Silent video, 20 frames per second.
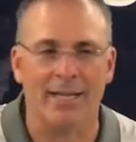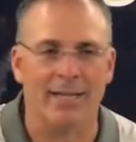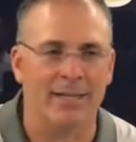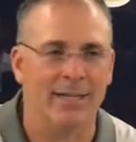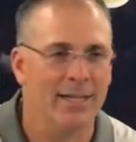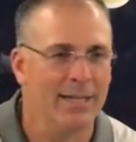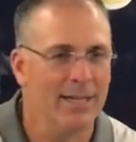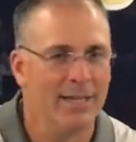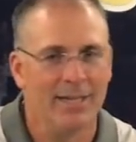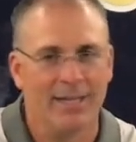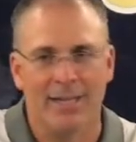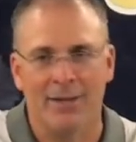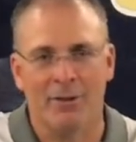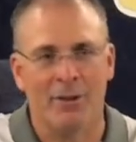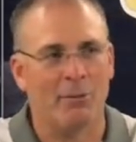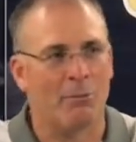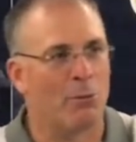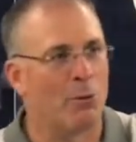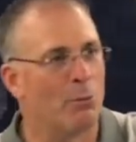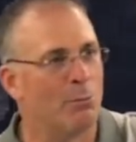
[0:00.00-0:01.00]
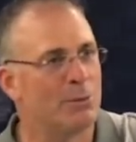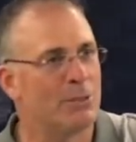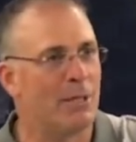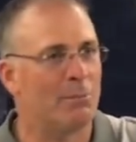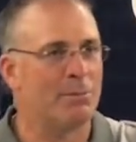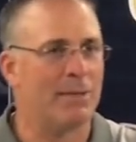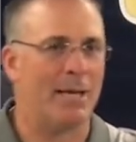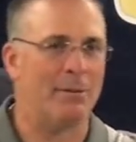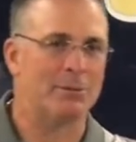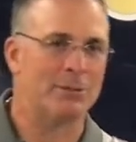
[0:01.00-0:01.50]
And, you know, the room
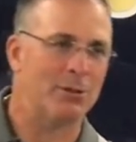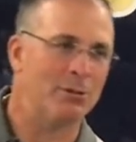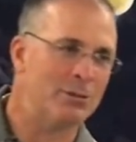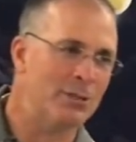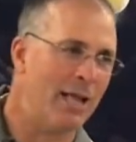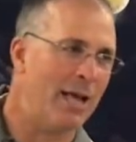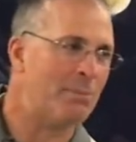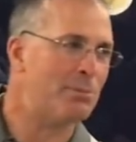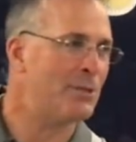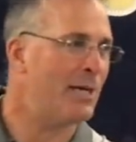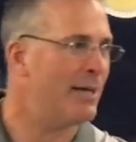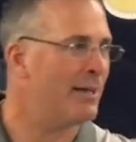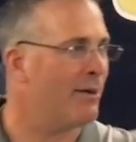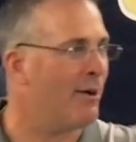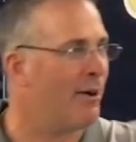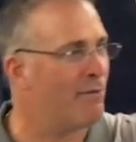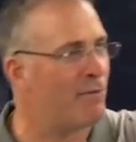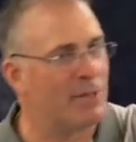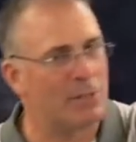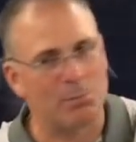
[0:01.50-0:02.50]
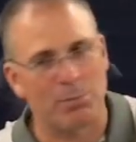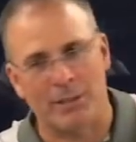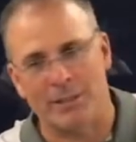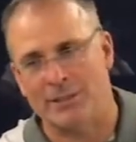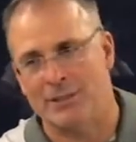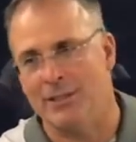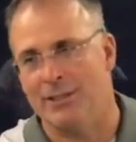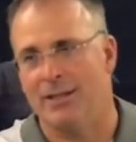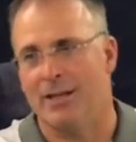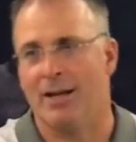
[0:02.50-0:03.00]
sometimes goes lopsided. The offense plays
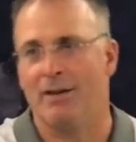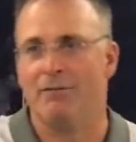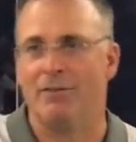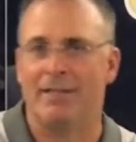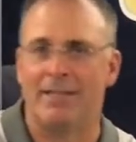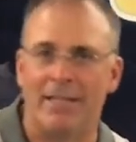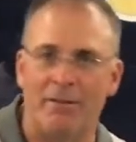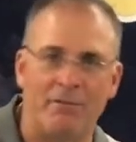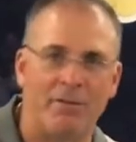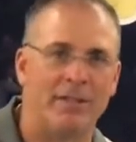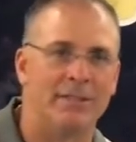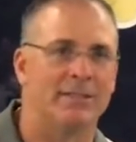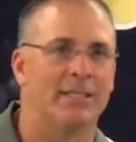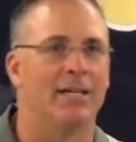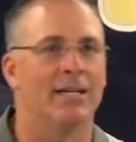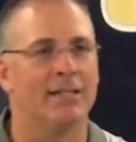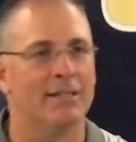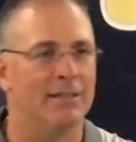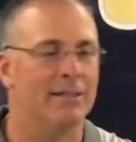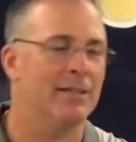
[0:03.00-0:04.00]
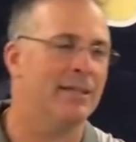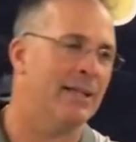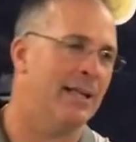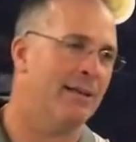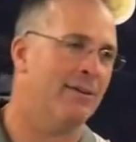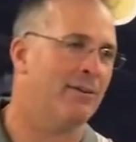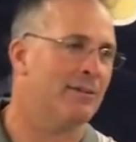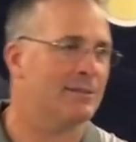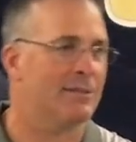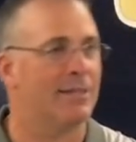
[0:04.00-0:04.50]
good enough, the defense doesn't, and
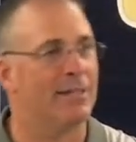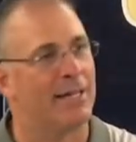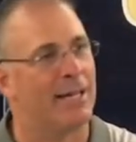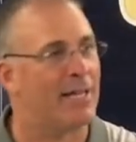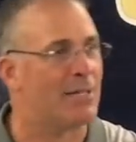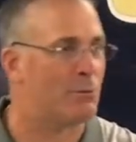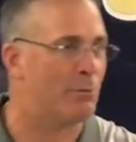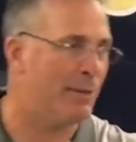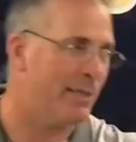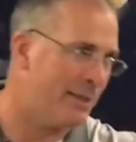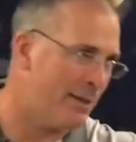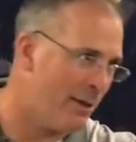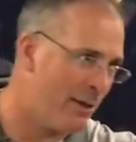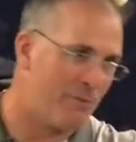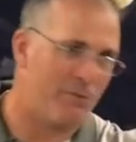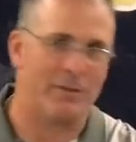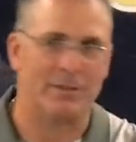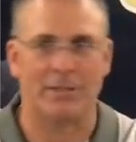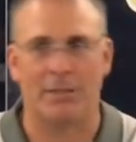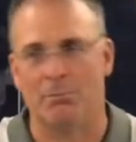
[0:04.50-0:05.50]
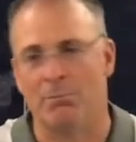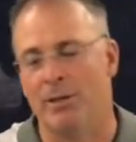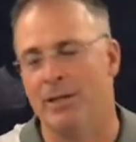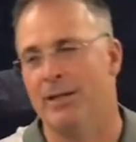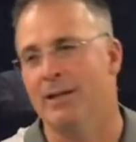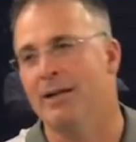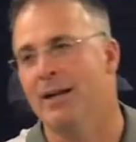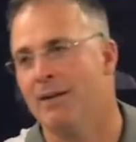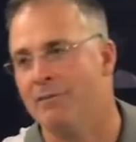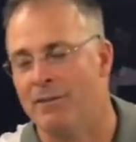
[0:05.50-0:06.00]
then all of a sudden the next week the offense doesn't play
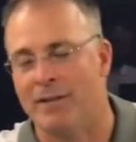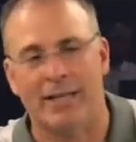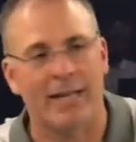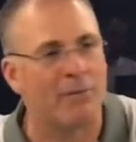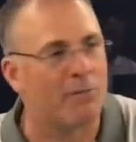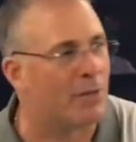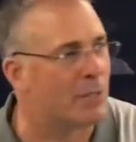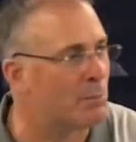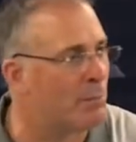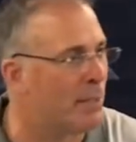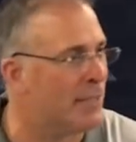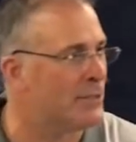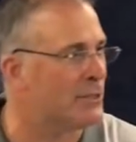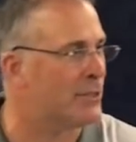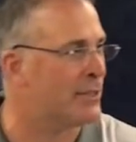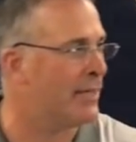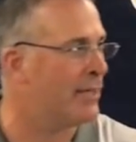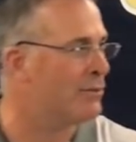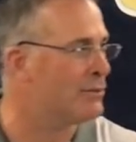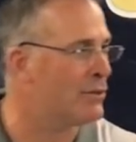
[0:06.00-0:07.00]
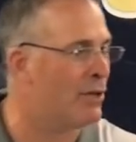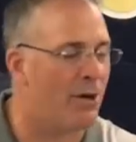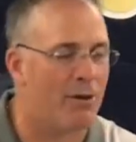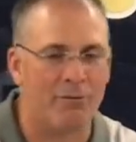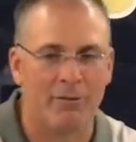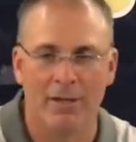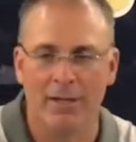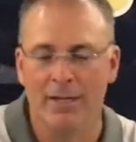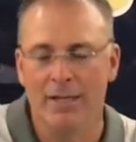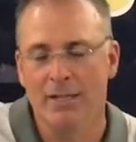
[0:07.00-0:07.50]
good enough, the defense plays your tails off.
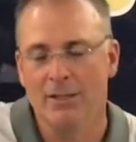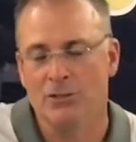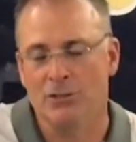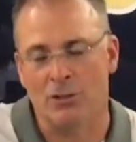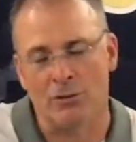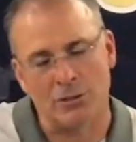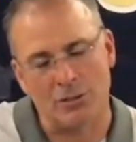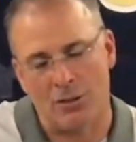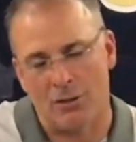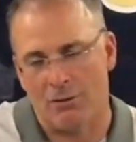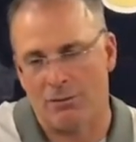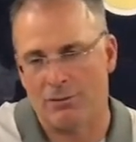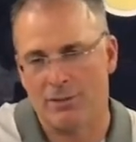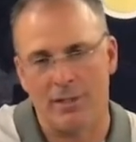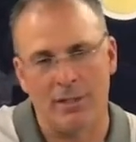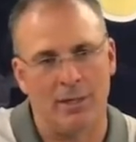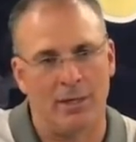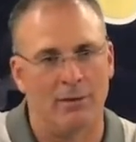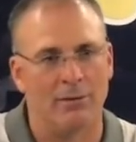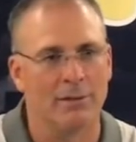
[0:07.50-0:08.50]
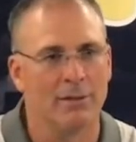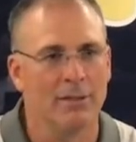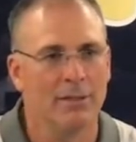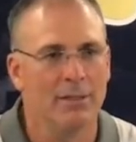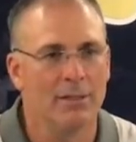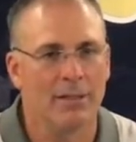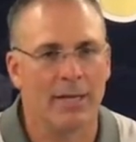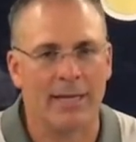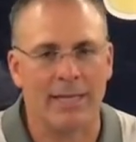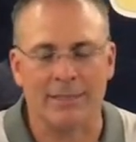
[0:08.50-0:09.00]
So it's all, you know,
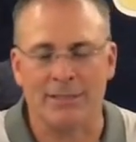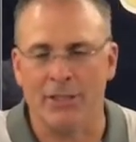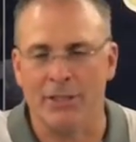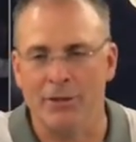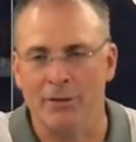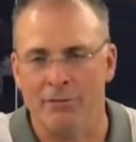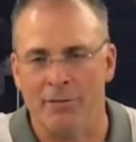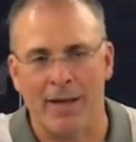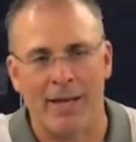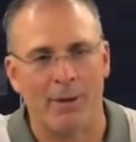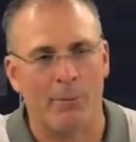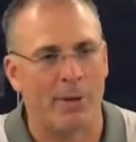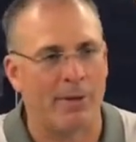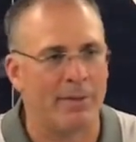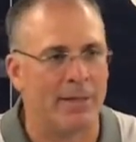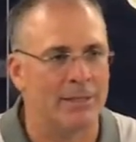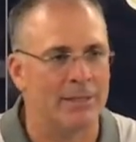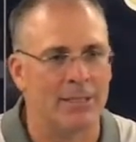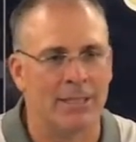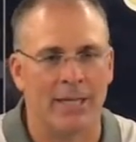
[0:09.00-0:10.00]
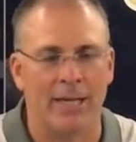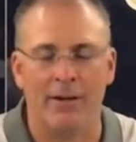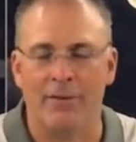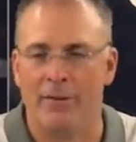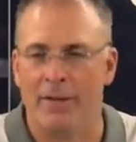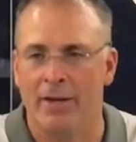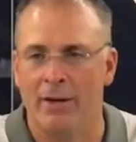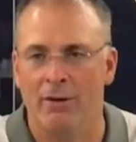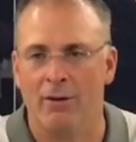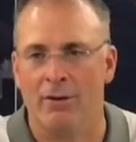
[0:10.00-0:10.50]
like I said, you evaluate things at the end of
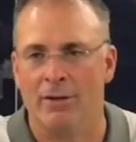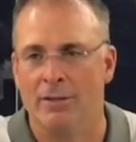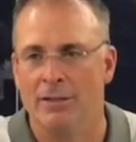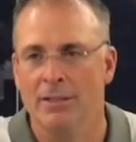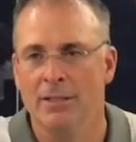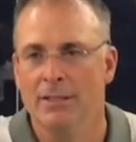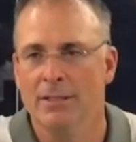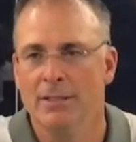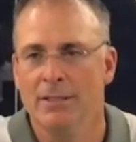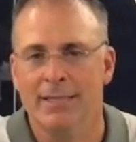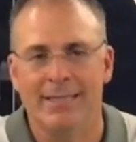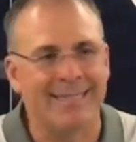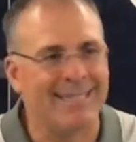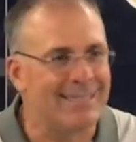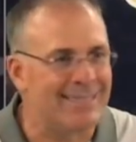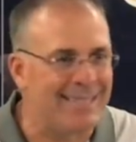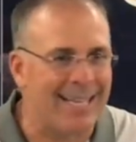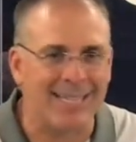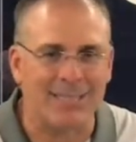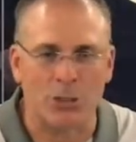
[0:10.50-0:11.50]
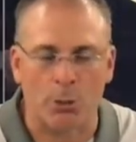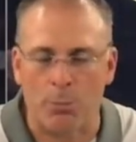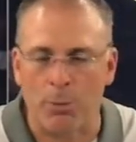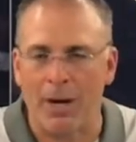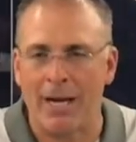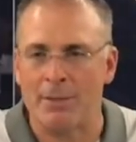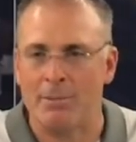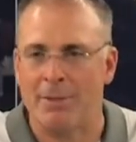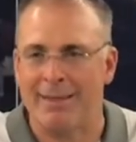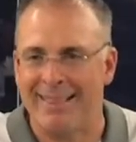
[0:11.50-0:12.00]
the year, and it does not
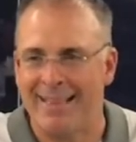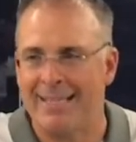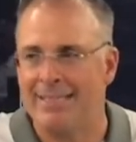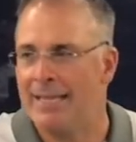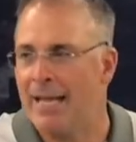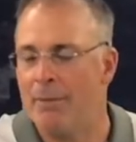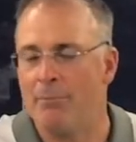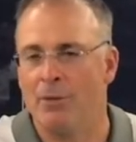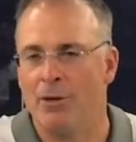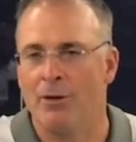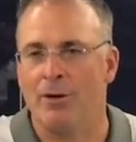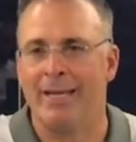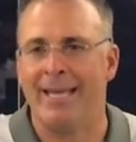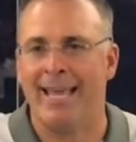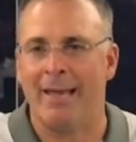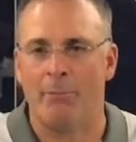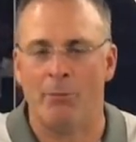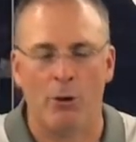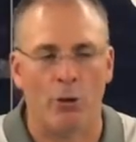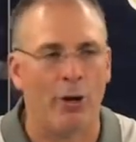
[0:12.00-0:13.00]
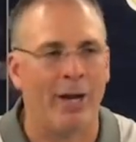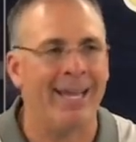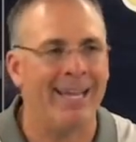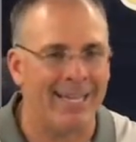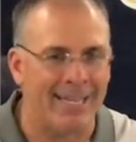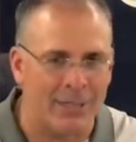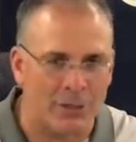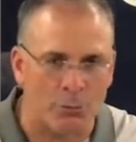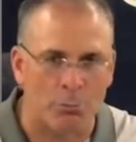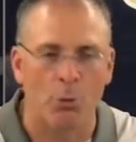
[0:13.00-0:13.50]
surprise me. Things happen during the game. There, it
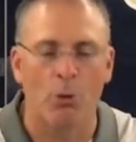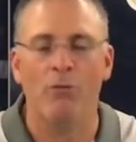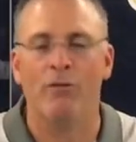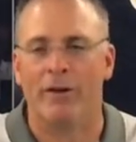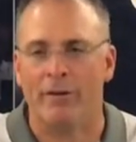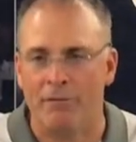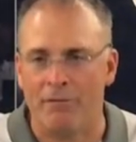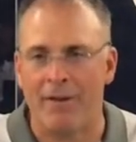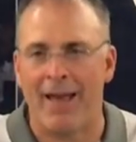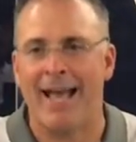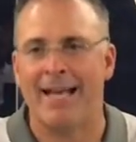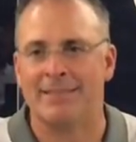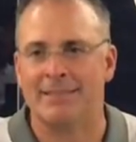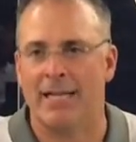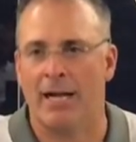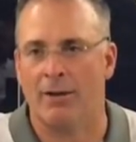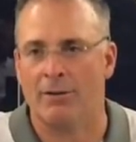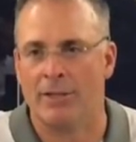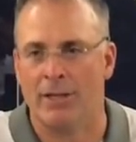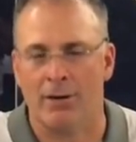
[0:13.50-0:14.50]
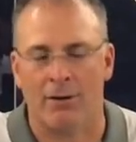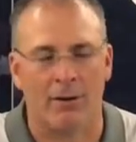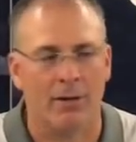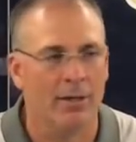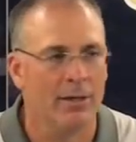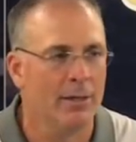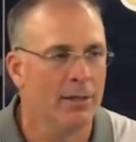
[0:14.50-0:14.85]
is moving fast out there.